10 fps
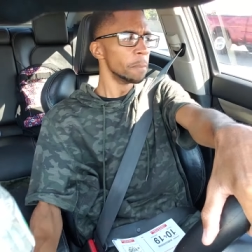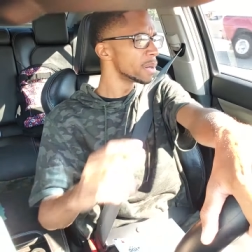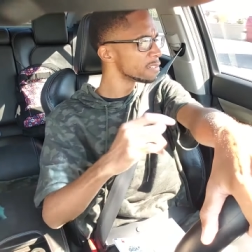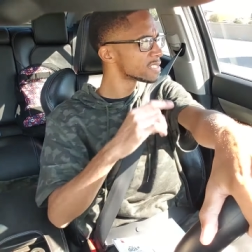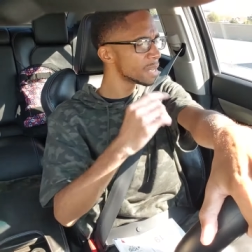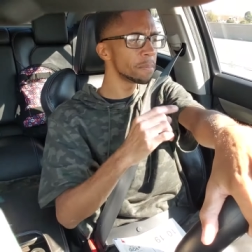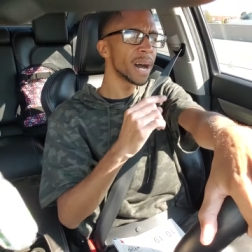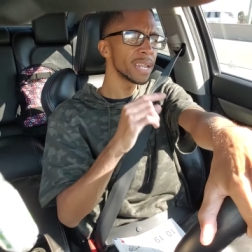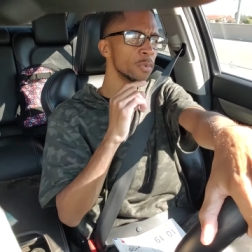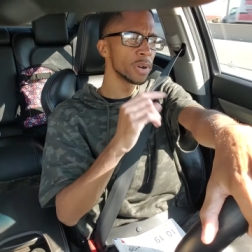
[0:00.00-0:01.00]
But if
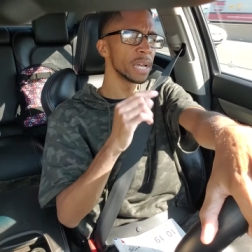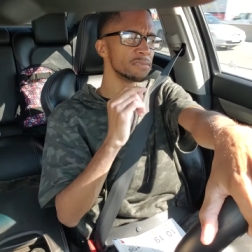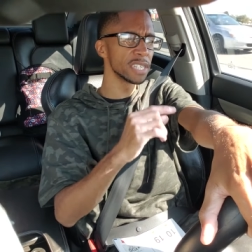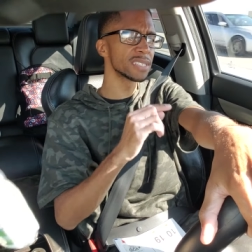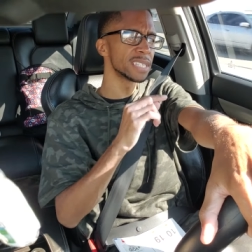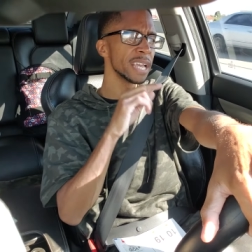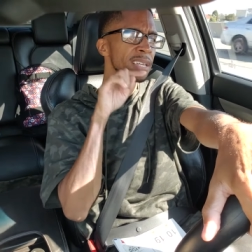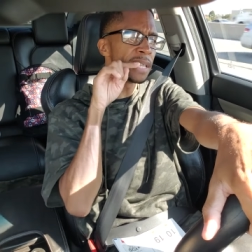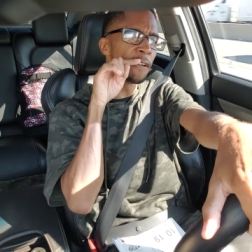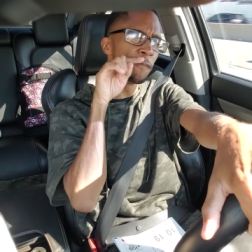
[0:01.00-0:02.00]
somebody would have just
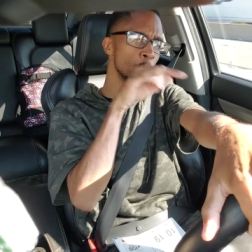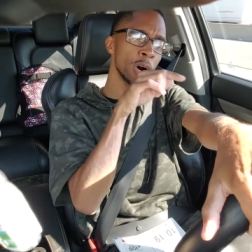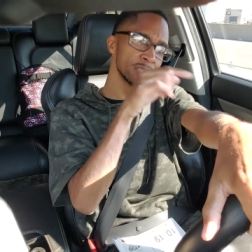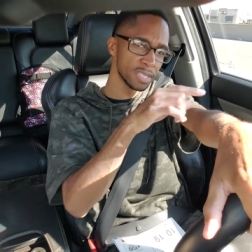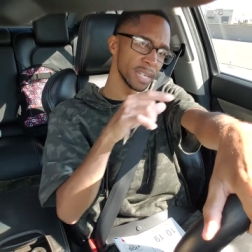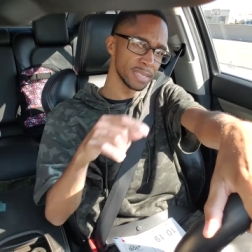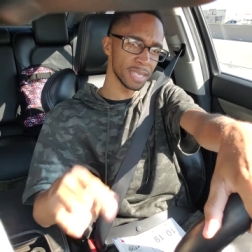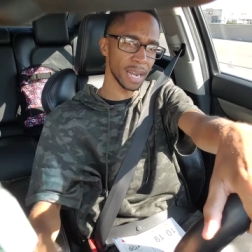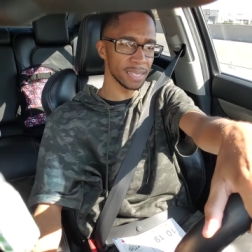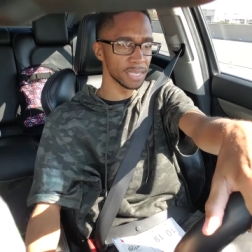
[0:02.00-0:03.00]
taken that one sentence
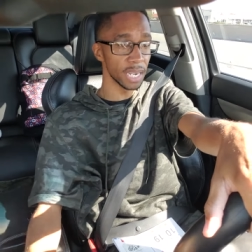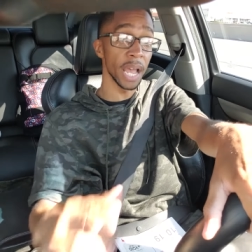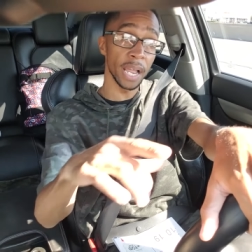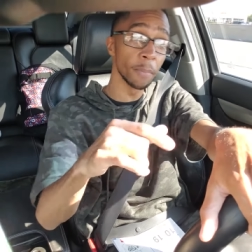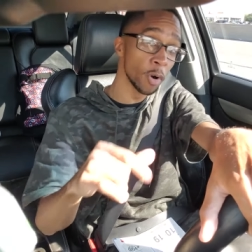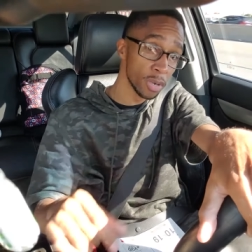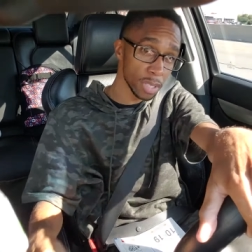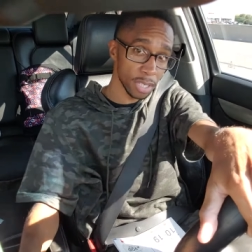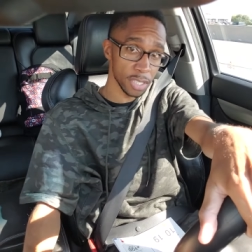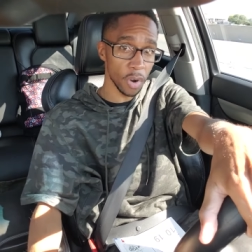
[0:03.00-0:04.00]
that I said, hey, I'm going
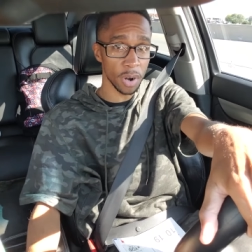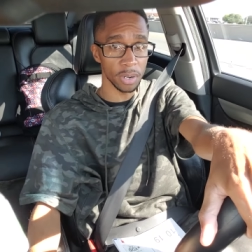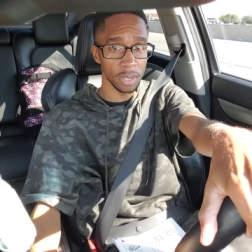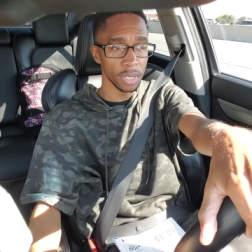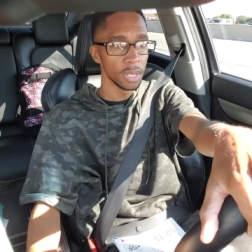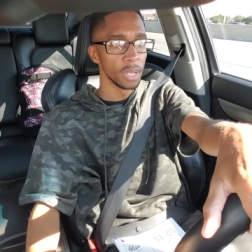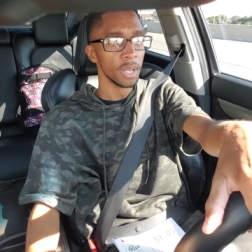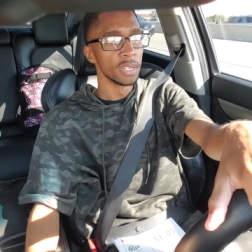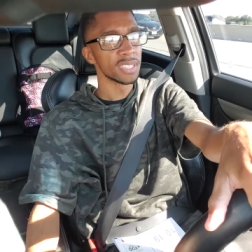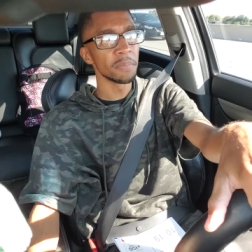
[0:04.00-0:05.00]
to the store,
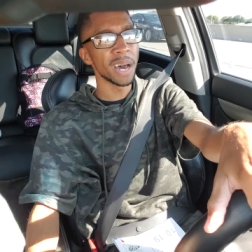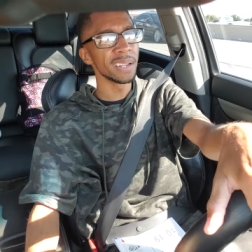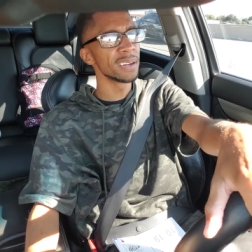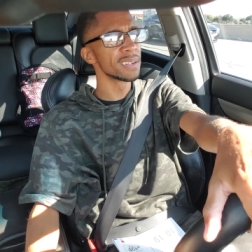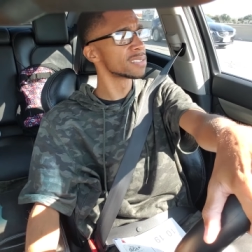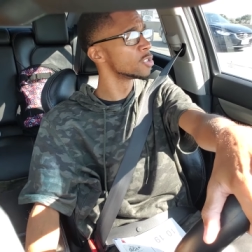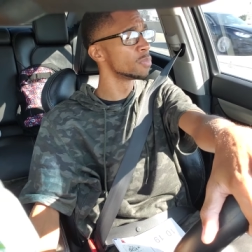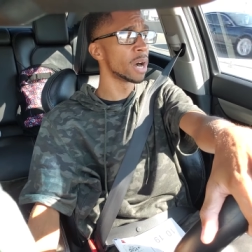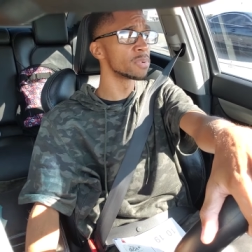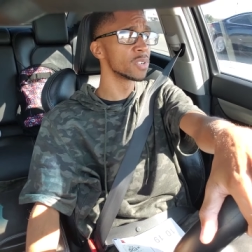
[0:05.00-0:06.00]
somebody could
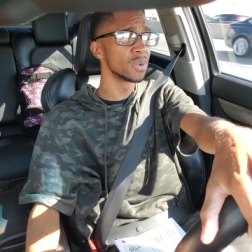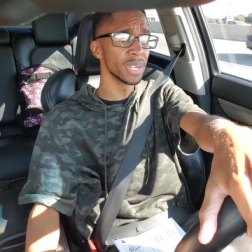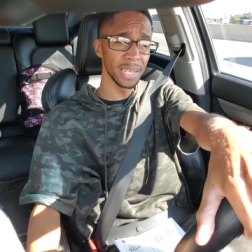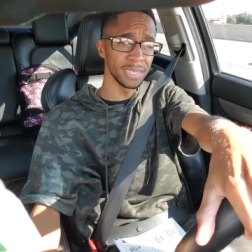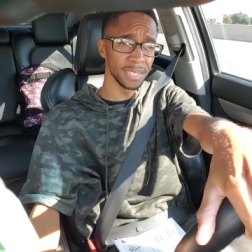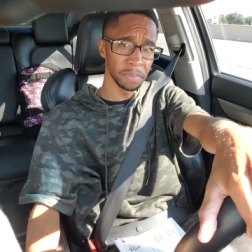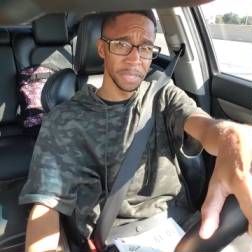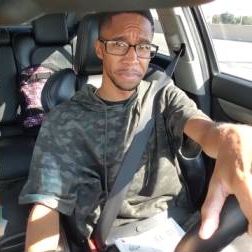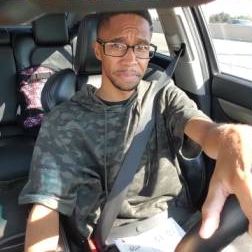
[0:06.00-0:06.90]
assume I was going to H E B.